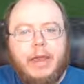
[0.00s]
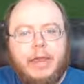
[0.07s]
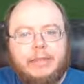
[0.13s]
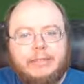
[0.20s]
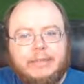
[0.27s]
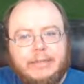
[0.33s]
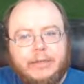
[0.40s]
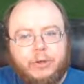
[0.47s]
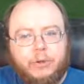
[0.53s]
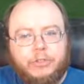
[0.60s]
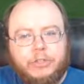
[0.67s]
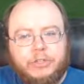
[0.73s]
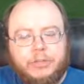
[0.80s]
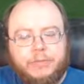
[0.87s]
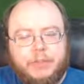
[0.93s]
is an
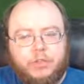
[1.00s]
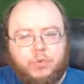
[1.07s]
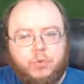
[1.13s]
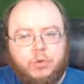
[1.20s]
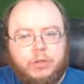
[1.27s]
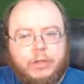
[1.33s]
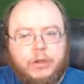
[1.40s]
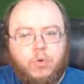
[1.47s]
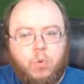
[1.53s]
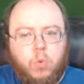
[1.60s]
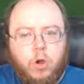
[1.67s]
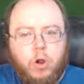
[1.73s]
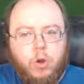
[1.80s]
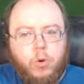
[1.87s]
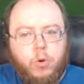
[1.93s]
ecosystem that's really
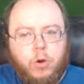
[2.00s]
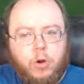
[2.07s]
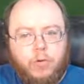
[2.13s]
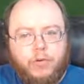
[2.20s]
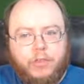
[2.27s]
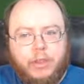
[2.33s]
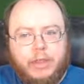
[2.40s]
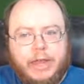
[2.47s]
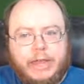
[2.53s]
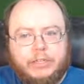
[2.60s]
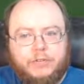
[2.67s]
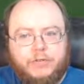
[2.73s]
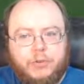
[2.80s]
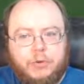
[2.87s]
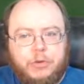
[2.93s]
grown over the
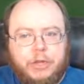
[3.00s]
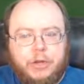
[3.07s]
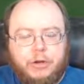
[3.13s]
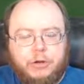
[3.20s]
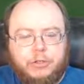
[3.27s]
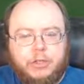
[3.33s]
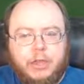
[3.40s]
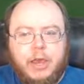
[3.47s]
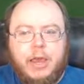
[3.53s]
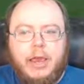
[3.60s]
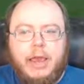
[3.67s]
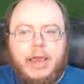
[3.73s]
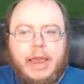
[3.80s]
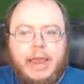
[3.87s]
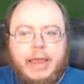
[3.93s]
last few years,
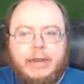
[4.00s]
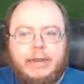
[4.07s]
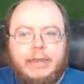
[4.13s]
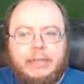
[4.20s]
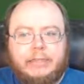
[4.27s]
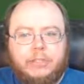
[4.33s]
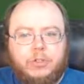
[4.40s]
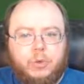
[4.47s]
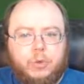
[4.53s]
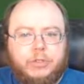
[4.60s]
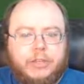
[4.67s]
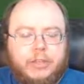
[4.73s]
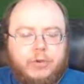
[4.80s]
and it's a tool set that